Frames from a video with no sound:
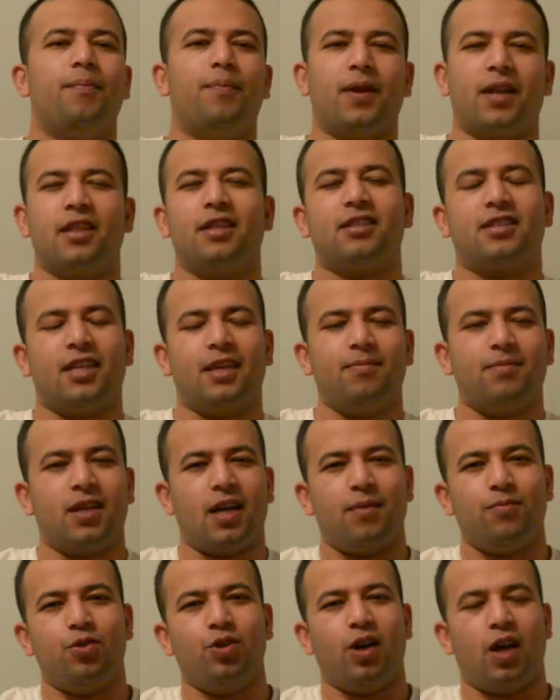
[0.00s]
But at the same
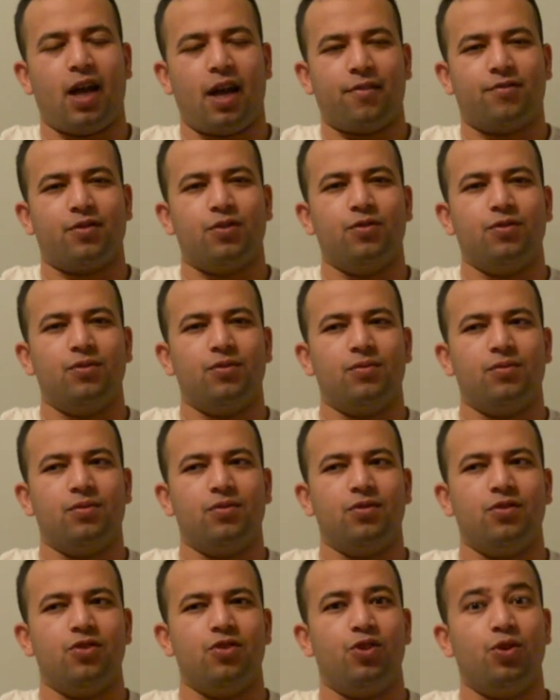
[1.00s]
time, you have to
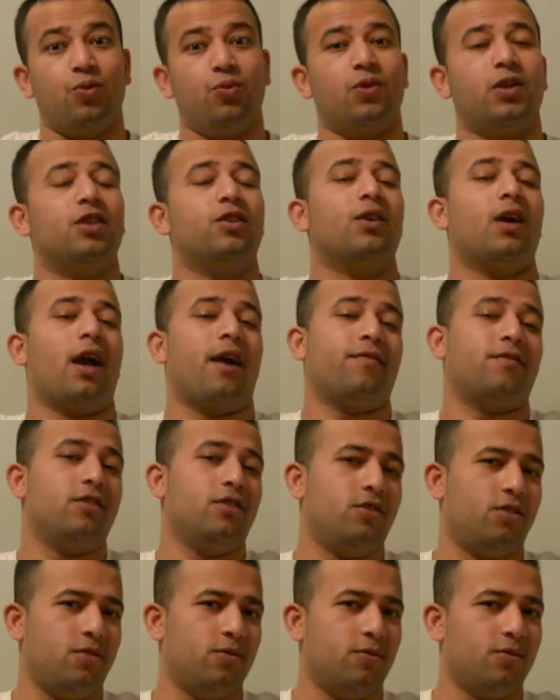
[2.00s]
do what you have to
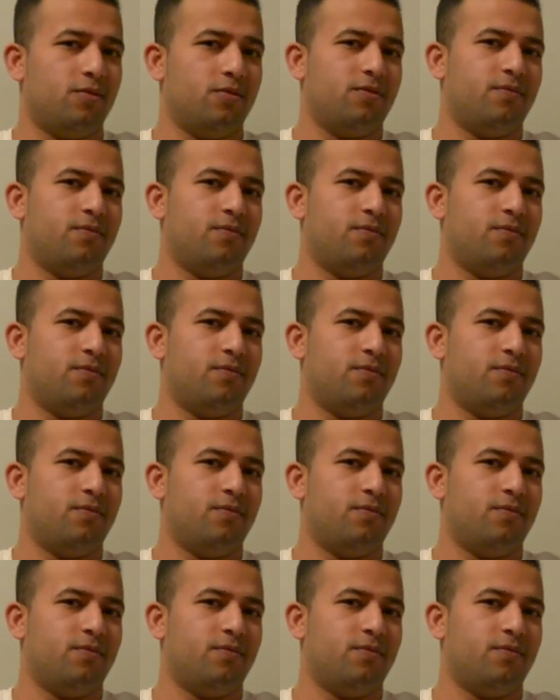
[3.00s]
do.